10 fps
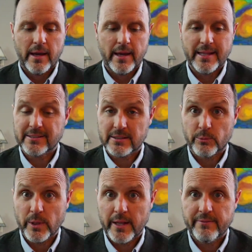And that's the
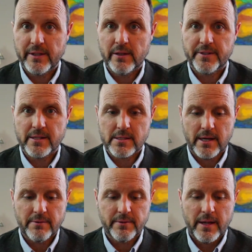real heavy lifting
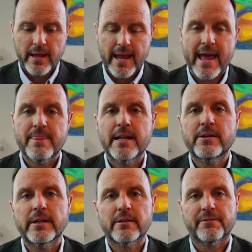stuff. And then
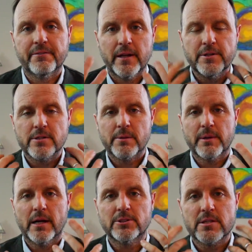you need to flood your
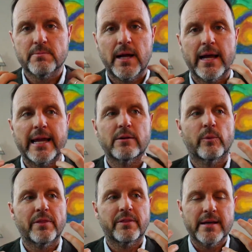subconscious mind
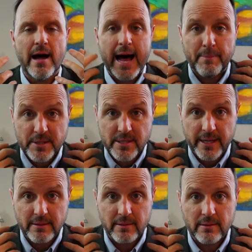with the
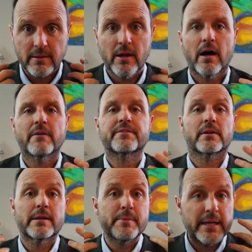opposite of the
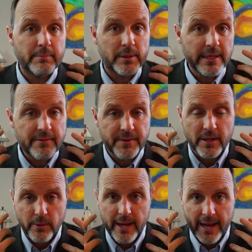limiting belief
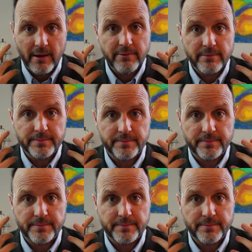that you have.